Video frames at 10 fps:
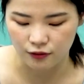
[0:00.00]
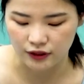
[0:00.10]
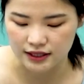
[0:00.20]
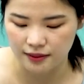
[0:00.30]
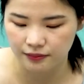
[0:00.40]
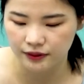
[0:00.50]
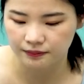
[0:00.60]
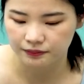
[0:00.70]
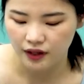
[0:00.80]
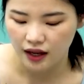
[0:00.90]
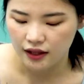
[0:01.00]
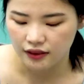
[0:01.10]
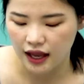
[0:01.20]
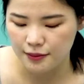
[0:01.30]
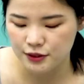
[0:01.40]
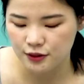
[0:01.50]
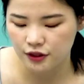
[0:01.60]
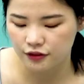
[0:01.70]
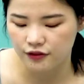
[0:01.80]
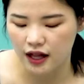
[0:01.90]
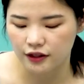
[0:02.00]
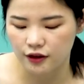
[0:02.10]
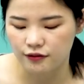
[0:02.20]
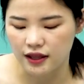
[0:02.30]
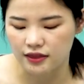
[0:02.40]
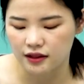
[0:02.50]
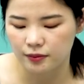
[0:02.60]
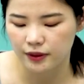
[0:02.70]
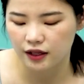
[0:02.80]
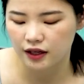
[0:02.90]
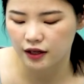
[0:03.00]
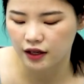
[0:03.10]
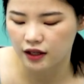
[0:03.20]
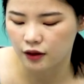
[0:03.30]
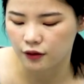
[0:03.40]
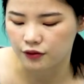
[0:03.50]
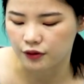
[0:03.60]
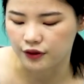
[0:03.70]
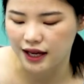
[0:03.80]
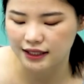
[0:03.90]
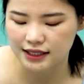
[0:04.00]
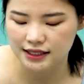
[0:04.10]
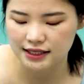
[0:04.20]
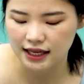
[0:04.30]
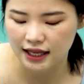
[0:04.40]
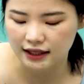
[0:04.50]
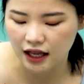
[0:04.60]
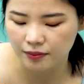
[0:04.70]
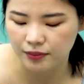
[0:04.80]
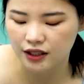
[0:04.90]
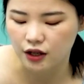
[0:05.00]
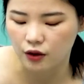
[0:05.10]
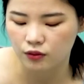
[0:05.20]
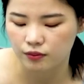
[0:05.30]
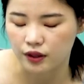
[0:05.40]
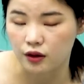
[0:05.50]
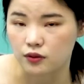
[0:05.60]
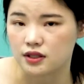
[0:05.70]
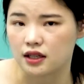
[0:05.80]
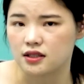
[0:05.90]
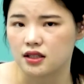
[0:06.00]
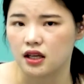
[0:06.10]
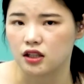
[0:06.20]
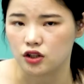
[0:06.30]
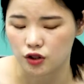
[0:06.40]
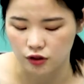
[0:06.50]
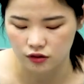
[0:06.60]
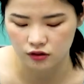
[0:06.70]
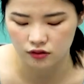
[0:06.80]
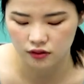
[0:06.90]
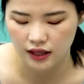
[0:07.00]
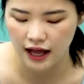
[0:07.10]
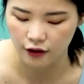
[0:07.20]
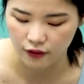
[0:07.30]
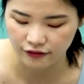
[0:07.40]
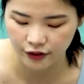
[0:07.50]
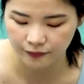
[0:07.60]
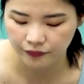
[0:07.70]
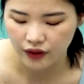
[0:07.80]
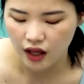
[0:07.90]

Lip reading: For example, the absolute value of enthalpy of the reactants cannot be known because it's internal. However,